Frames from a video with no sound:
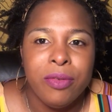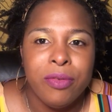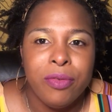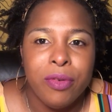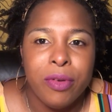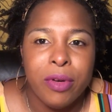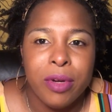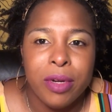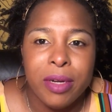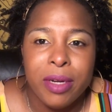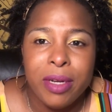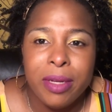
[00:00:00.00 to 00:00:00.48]

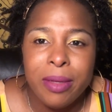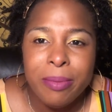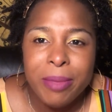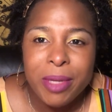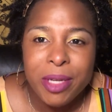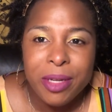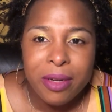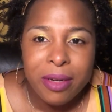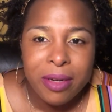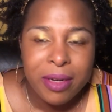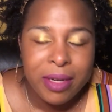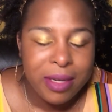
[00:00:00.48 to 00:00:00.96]
for
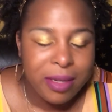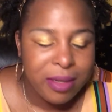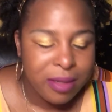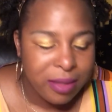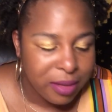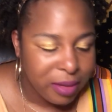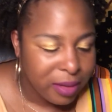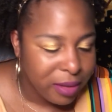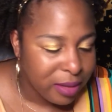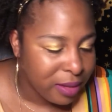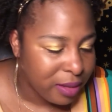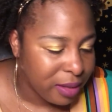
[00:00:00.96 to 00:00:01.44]

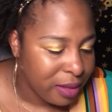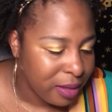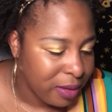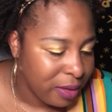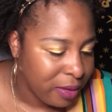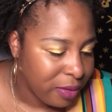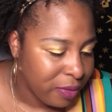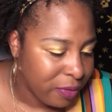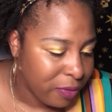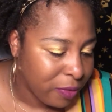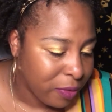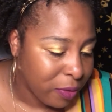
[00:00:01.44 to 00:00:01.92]
immigrants,
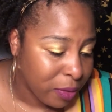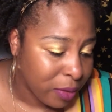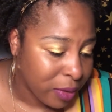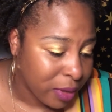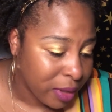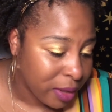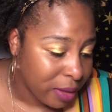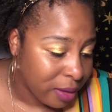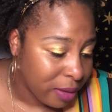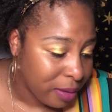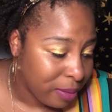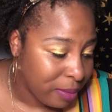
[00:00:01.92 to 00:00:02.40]

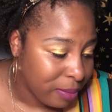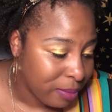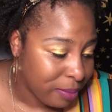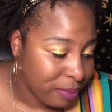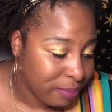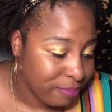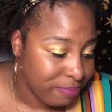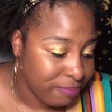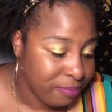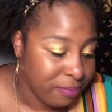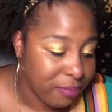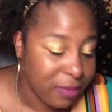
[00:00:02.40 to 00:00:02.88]
for
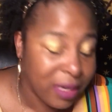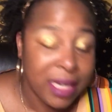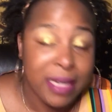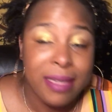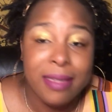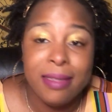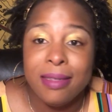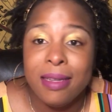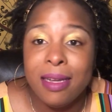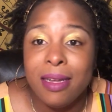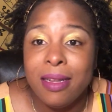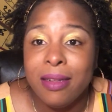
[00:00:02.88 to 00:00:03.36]

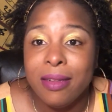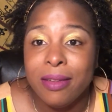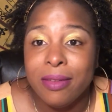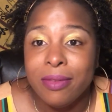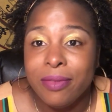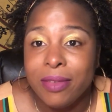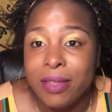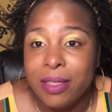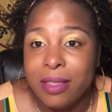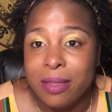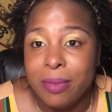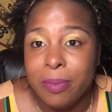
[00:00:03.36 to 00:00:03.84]

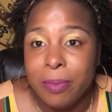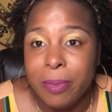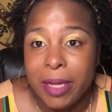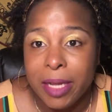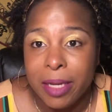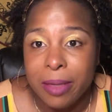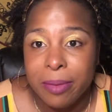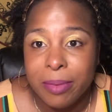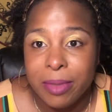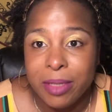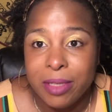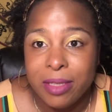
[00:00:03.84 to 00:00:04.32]
myself as a
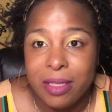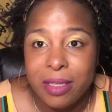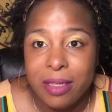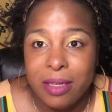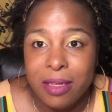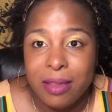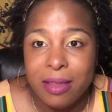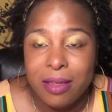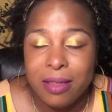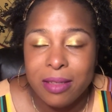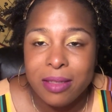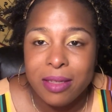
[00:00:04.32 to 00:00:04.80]
Black person
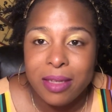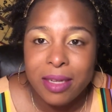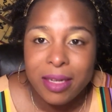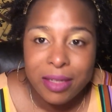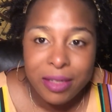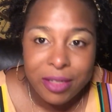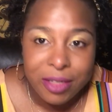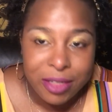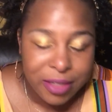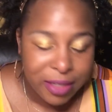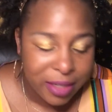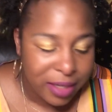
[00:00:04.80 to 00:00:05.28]
in this
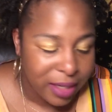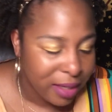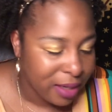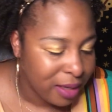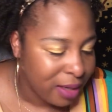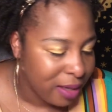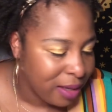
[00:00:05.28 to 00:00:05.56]
country,